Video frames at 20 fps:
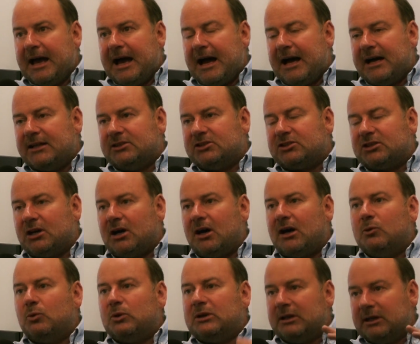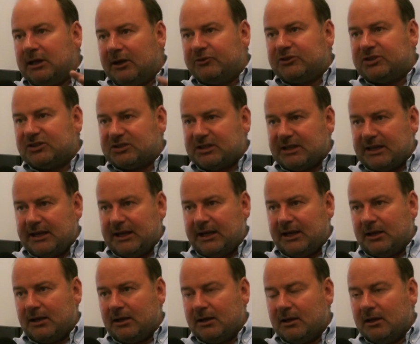And I would love to say
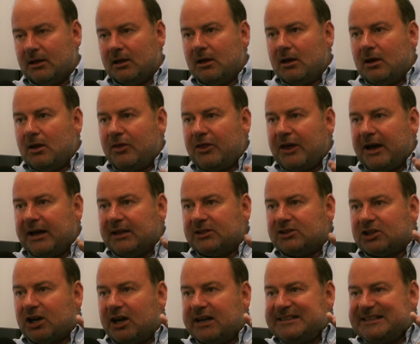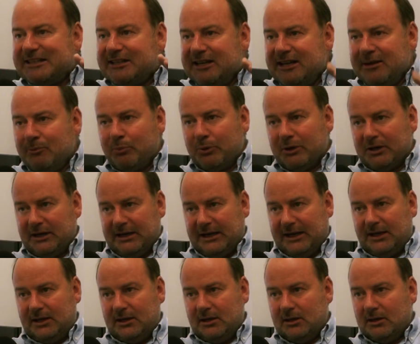that I
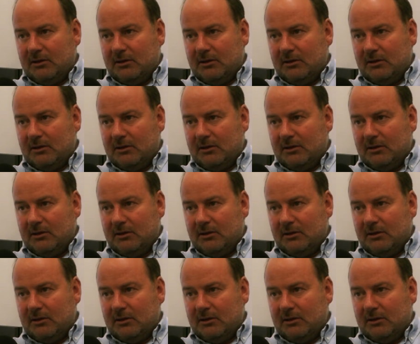deliberately